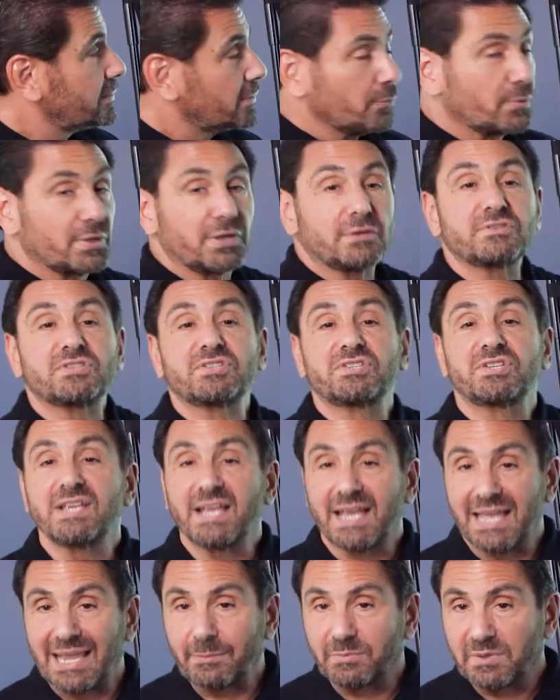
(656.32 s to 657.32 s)
we don't
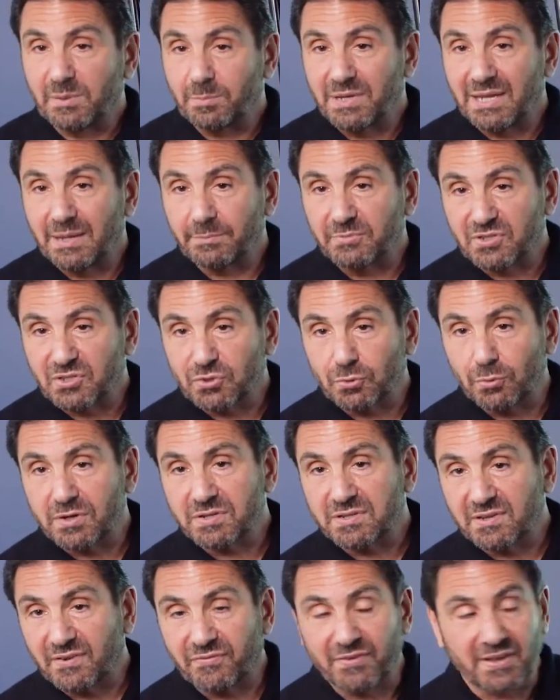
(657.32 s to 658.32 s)
see AM to PM
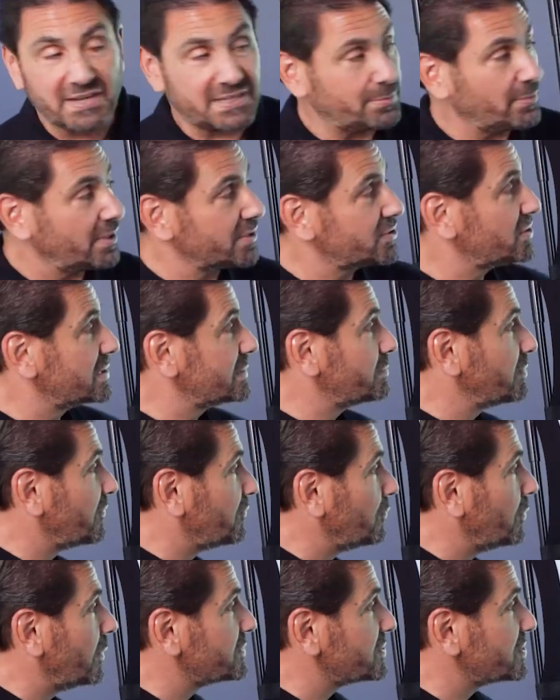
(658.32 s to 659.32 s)
distortion effects much, so the
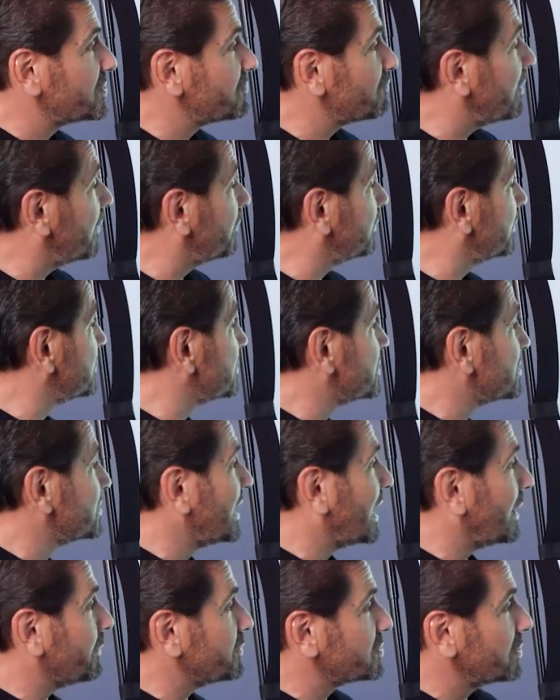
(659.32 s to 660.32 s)
performance is roughly the
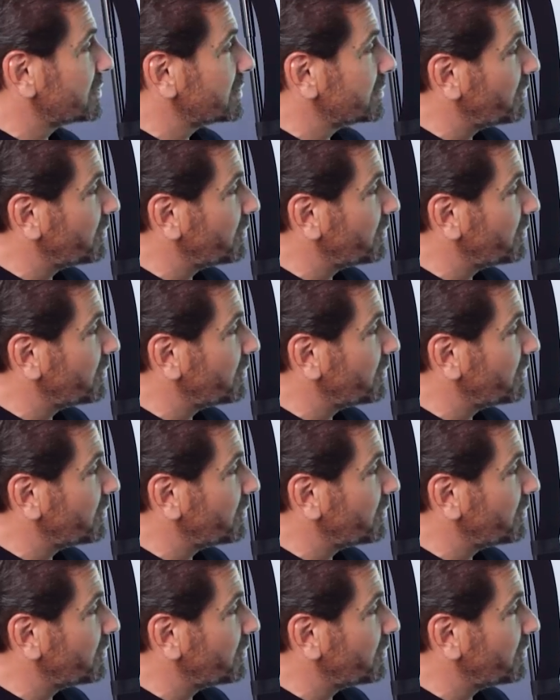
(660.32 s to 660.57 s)
same. So the